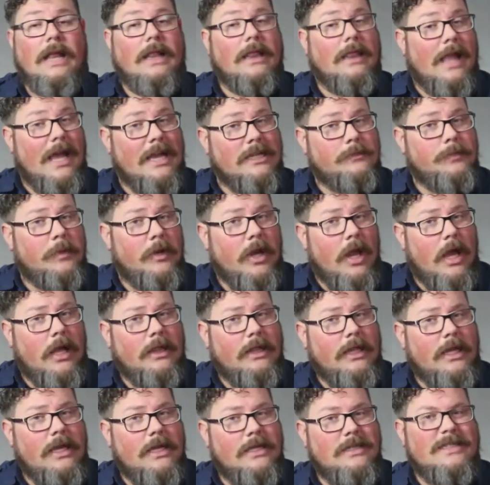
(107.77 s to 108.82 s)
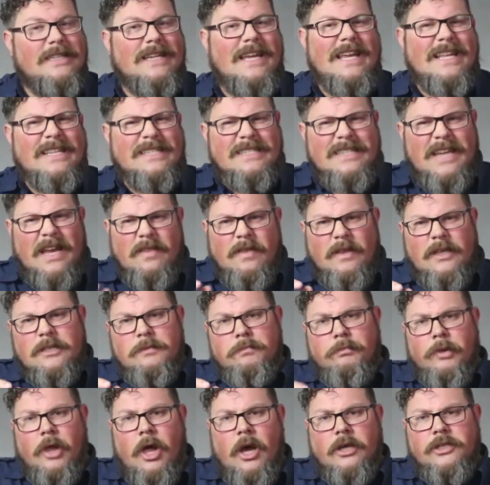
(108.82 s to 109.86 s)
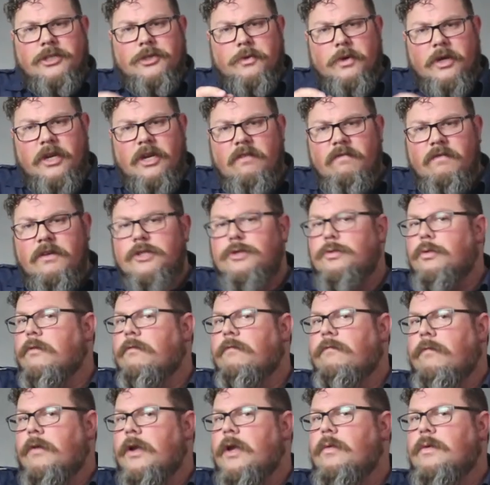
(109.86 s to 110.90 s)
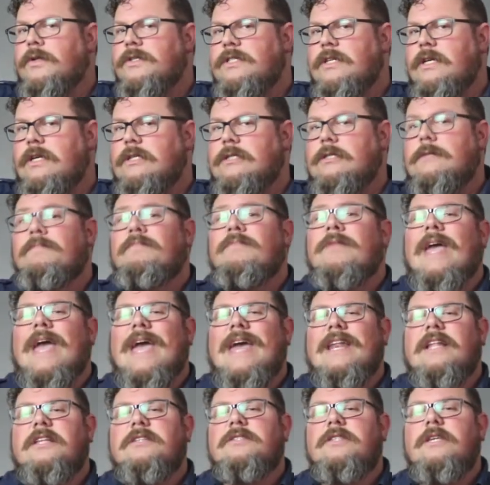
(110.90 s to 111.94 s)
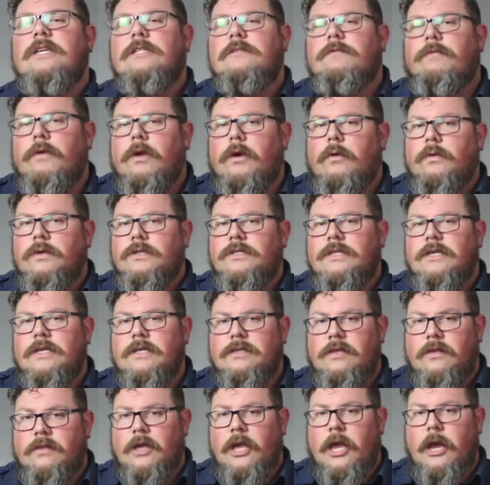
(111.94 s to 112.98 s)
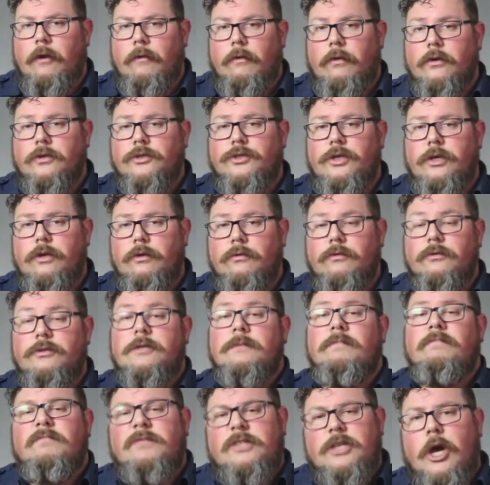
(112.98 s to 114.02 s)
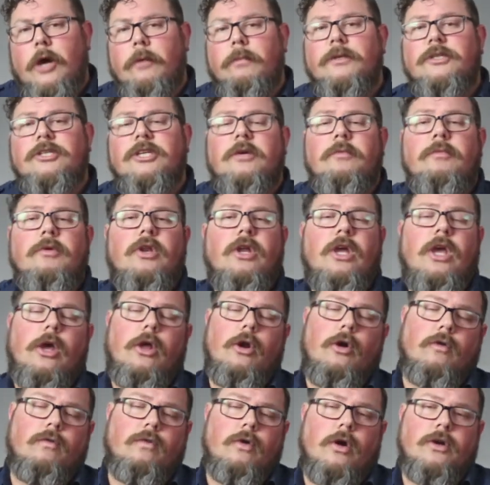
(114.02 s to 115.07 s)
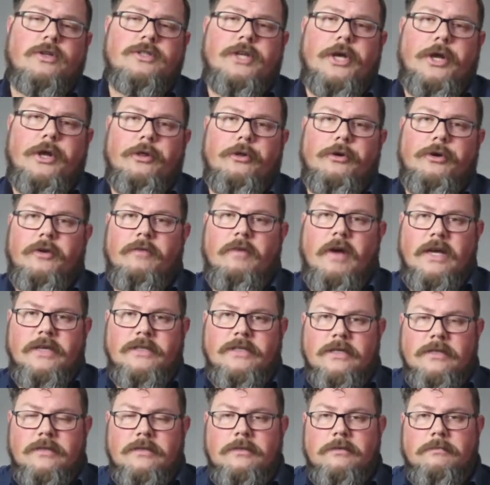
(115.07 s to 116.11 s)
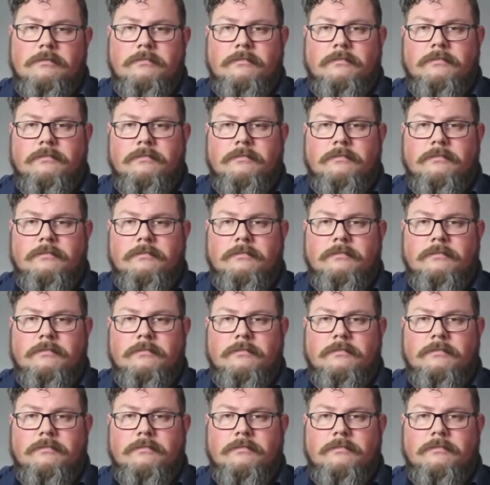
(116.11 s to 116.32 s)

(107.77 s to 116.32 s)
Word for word: Last but not least, inside these blocks are individual frequencies, and it's these frequencies that the carriers use to help us communicate over our cellular devices.